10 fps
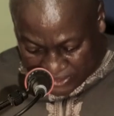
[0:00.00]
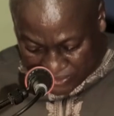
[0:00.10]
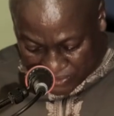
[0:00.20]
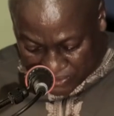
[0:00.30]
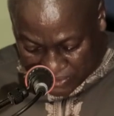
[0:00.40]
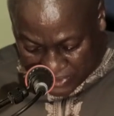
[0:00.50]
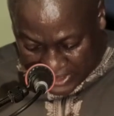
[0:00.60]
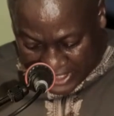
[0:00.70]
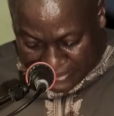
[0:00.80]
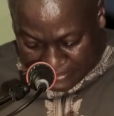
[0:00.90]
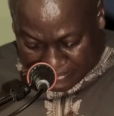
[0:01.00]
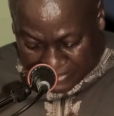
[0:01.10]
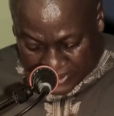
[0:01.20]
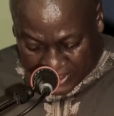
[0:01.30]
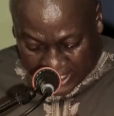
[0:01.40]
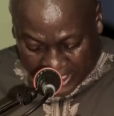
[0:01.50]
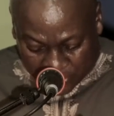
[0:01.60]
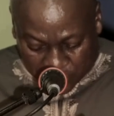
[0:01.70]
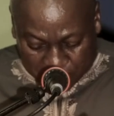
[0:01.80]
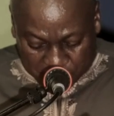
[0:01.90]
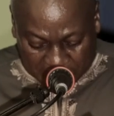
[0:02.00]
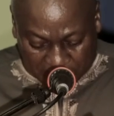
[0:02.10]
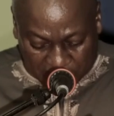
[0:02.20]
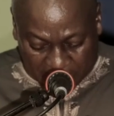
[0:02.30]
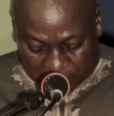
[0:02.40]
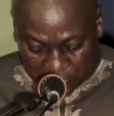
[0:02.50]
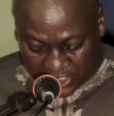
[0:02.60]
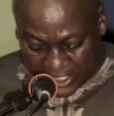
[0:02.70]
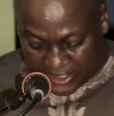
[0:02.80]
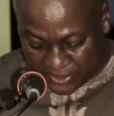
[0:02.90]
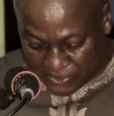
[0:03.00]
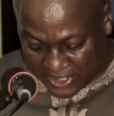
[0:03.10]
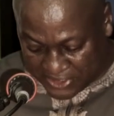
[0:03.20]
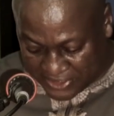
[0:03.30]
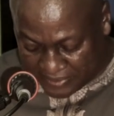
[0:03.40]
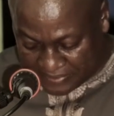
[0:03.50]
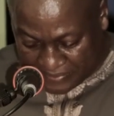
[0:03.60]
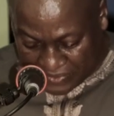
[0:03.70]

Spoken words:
to come here to Abuja today to chair this occasion.